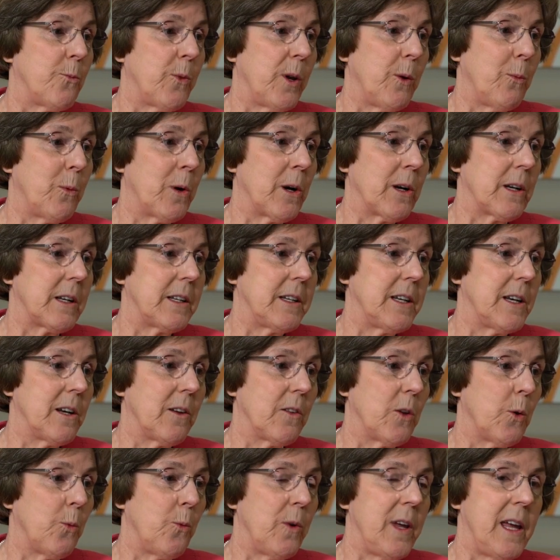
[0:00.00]
We worked
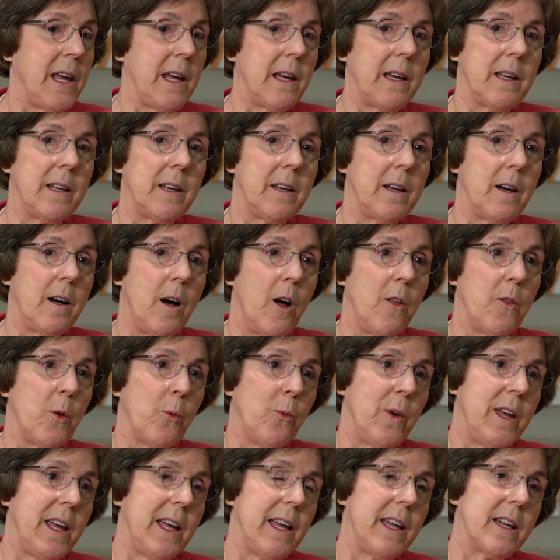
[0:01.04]
during the week, and on the
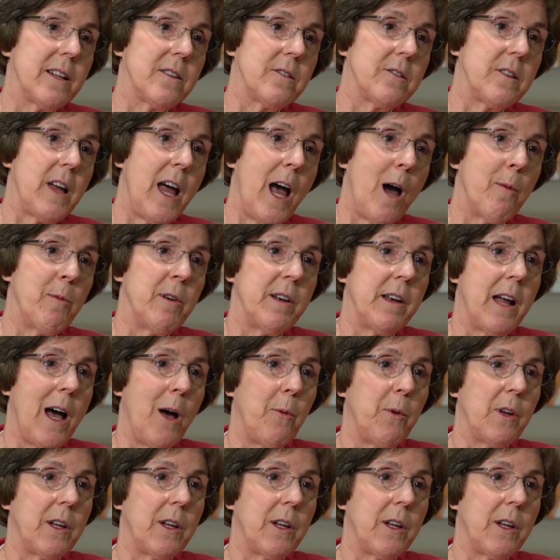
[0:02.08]
weekends, Albert and I